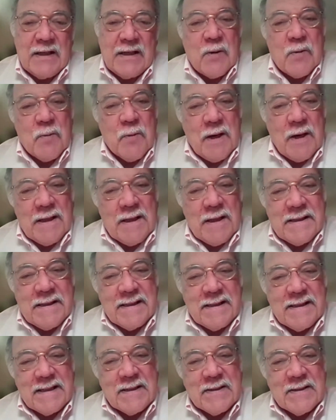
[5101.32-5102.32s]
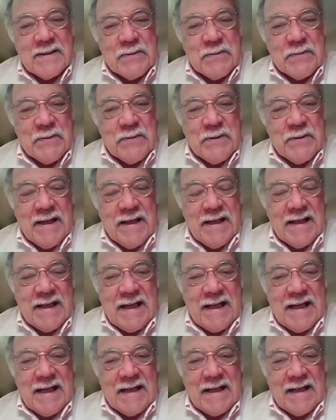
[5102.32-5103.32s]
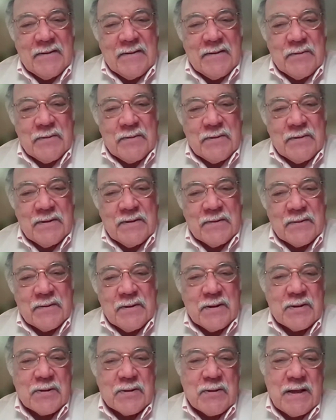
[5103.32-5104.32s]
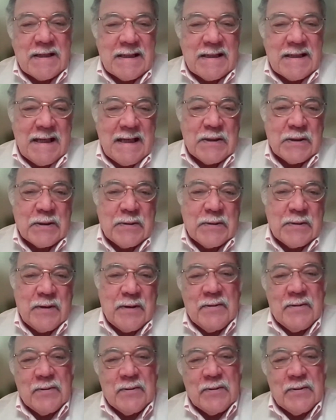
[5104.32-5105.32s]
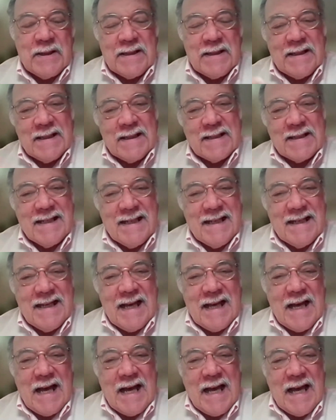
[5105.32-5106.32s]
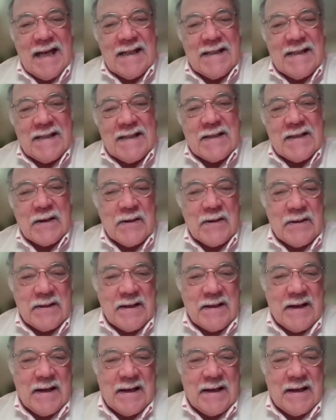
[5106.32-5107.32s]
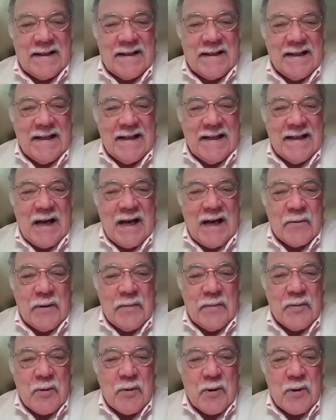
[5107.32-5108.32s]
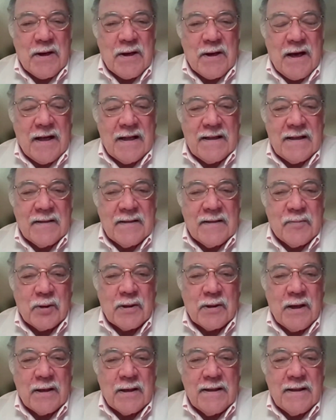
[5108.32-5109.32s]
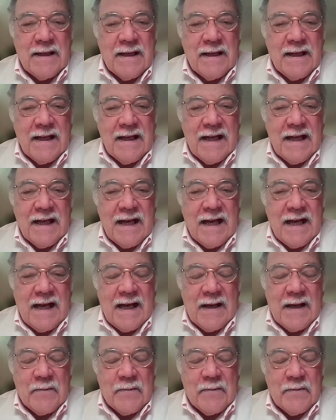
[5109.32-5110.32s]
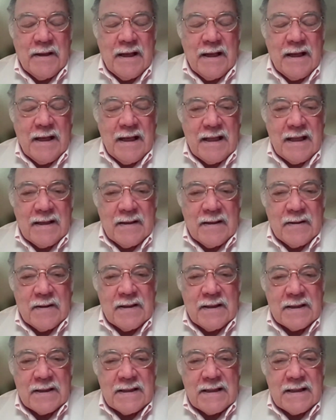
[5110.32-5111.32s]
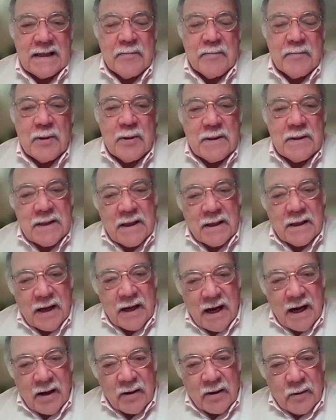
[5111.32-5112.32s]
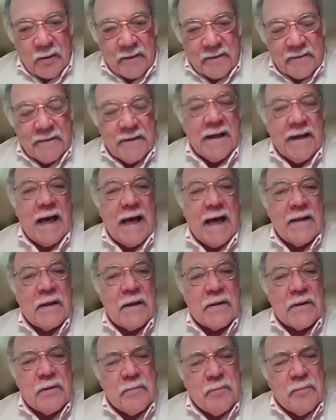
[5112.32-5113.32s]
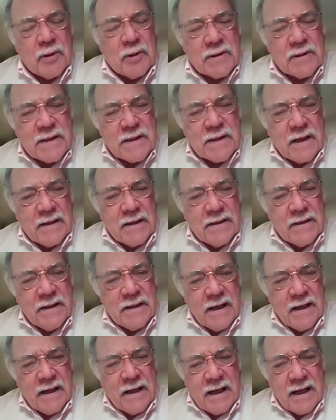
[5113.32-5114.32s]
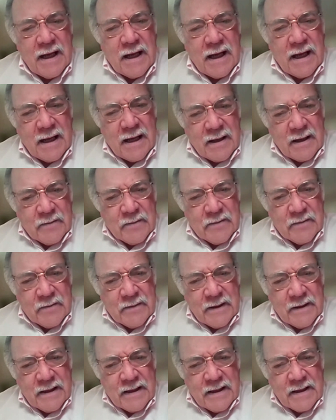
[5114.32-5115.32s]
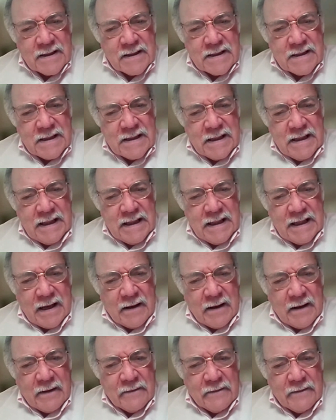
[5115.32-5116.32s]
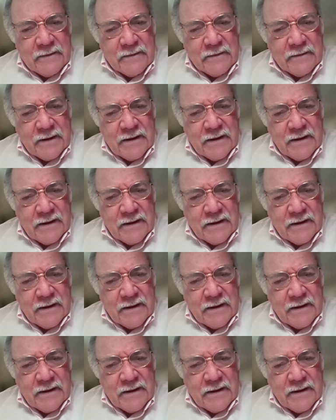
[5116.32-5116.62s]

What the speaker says: don't wait to for the translation. Maybe we can get a head start on a report on the book on the second book is on Krakow, and the third book is on the city of